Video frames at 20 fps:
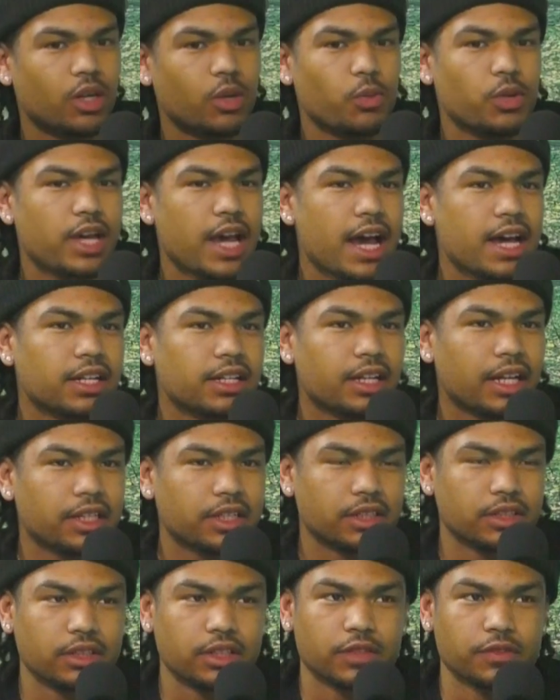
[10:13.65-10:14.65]
We added
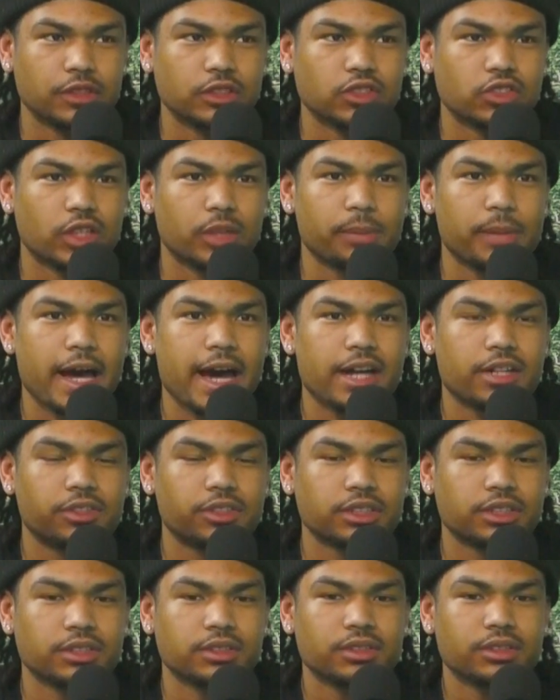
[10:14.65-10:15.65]
like a different drum
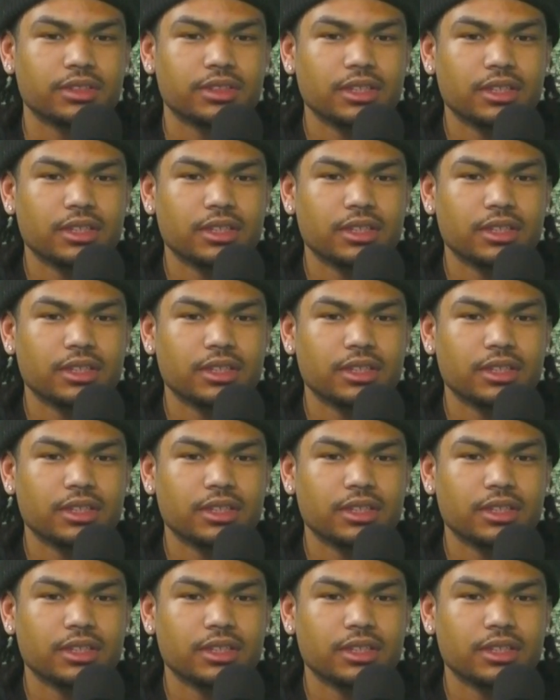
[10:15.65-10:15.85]
pattern,